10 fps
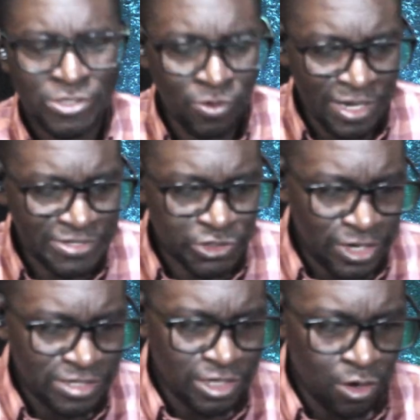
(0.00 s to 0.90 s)
So let's
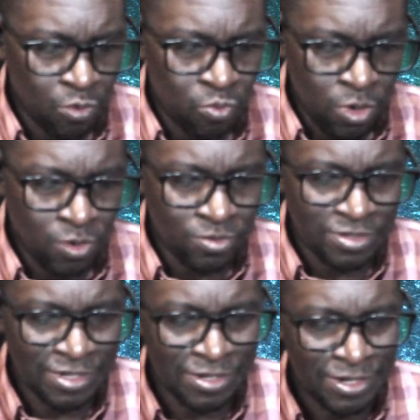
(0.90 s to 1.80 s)
change our
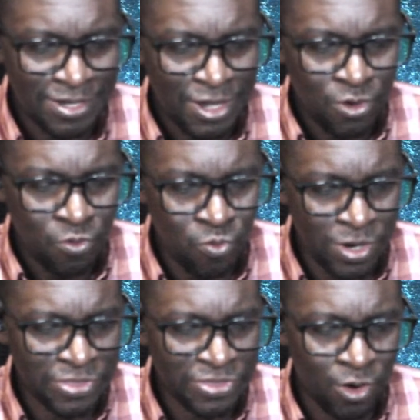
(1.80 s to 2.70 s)
world
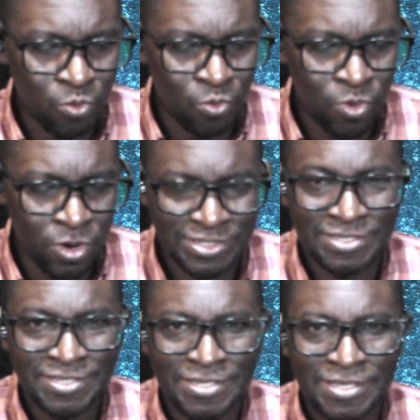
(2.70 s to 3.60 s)
with our
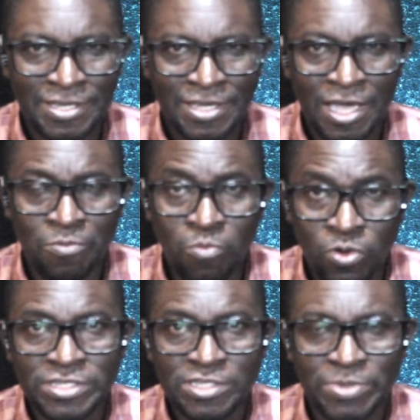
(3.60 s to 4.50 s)
words, and
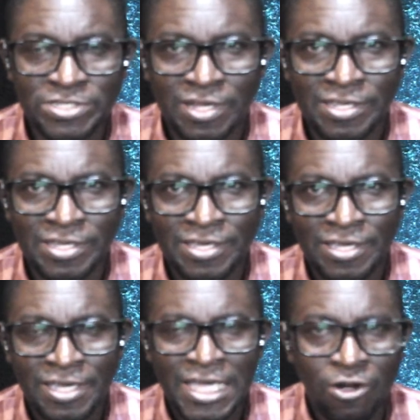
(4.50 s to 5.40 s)
most especially
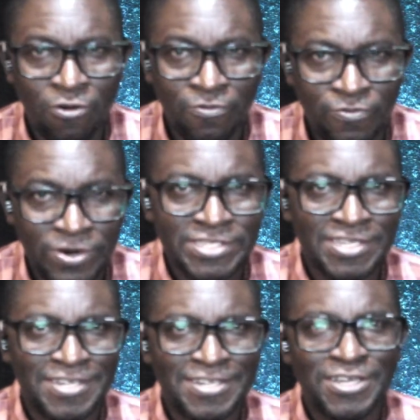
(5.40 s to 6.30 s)

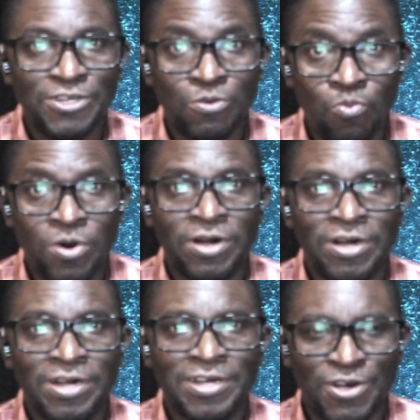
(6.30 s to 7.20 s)
confessing the
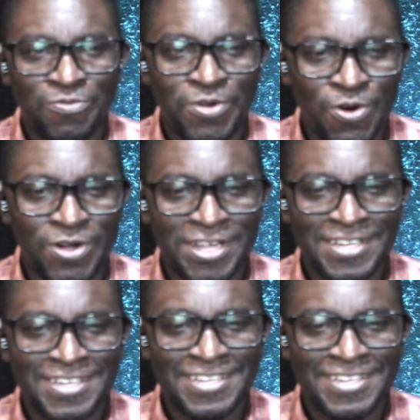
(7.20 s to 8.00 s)
word of God.